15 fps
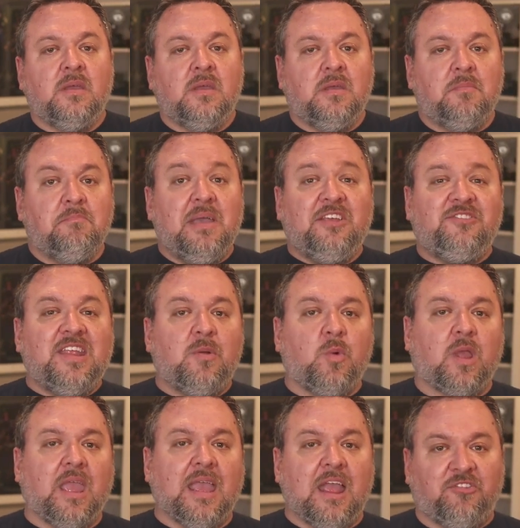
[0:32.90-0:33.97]
Mesh
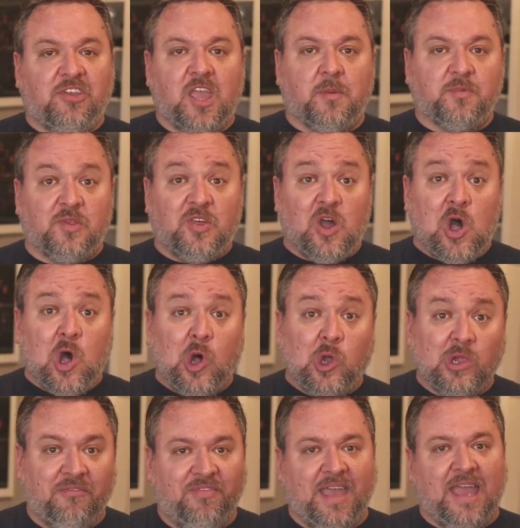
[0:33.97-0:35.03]
networking actually helps with all
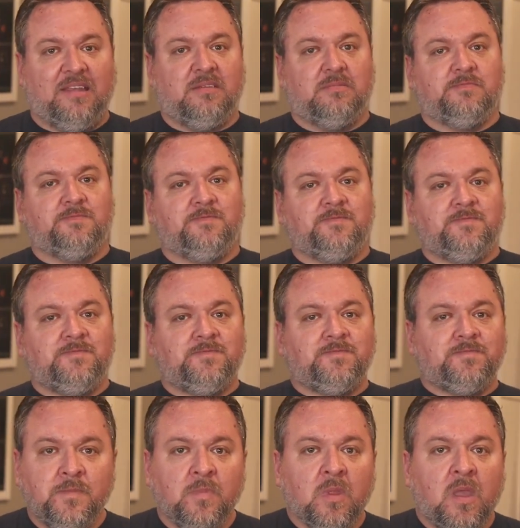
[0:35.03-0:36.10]
of that.
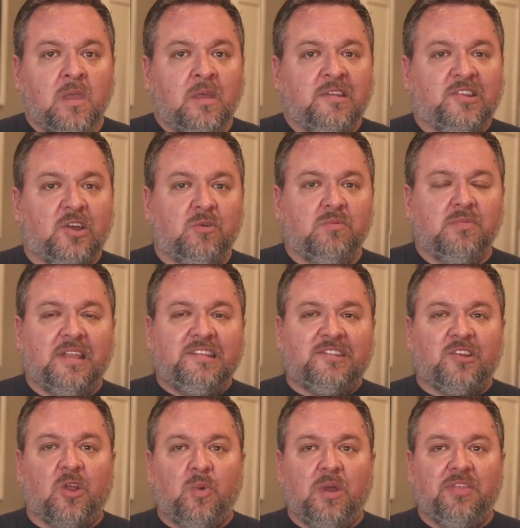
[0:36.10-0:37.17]
So let's
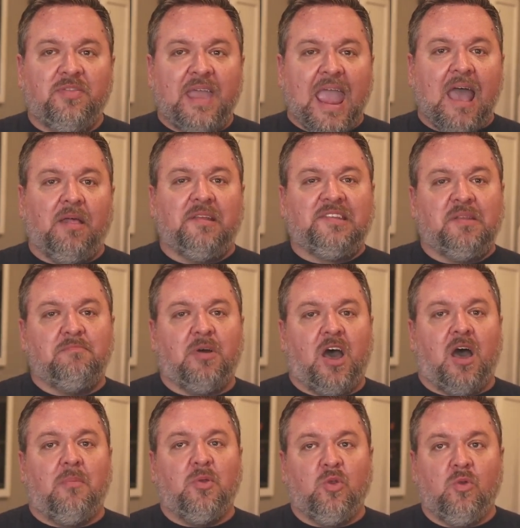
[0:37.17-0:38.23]
start with Alice and
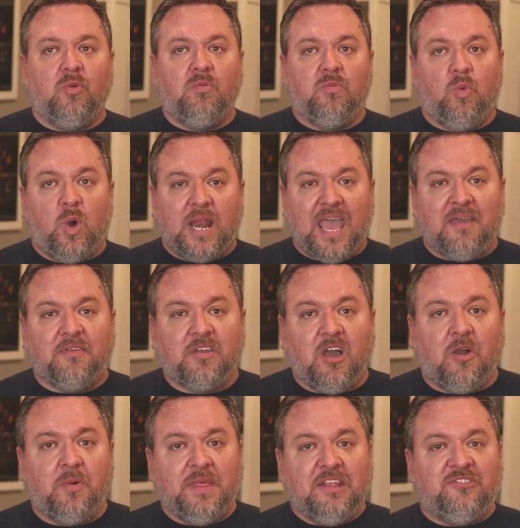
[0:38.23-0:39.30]
Bob, who want to have a
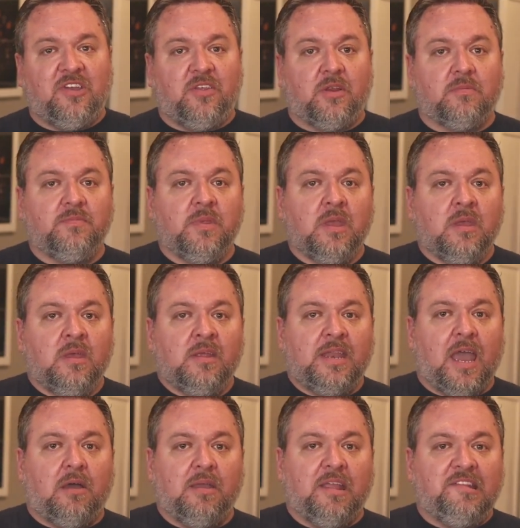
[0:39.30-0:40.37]
call with each other.
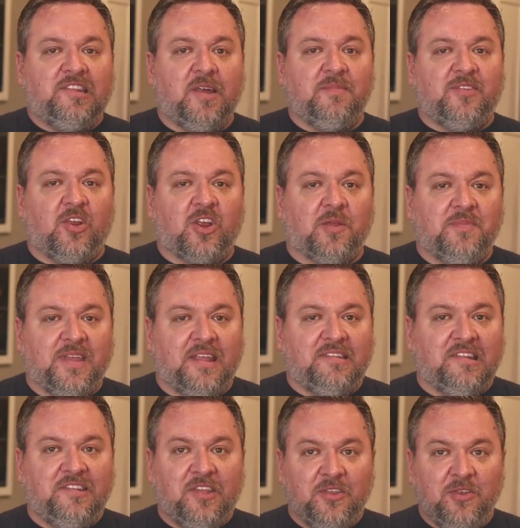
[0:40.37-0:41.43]
Now, in some
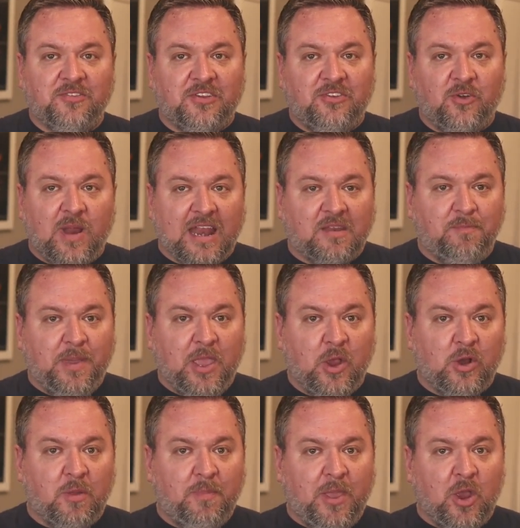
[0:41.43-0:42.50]
circumstances, they'll use a direct
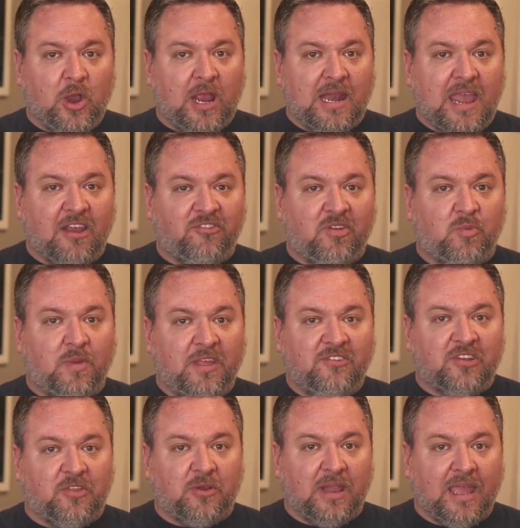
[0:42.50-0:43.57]
peer-to-peer connection with each
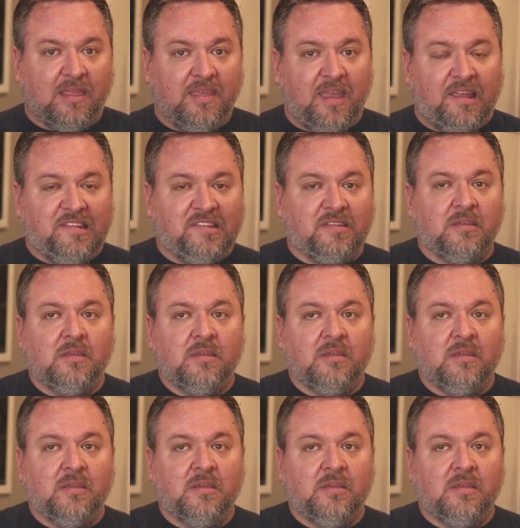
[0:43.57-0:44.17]
other like this.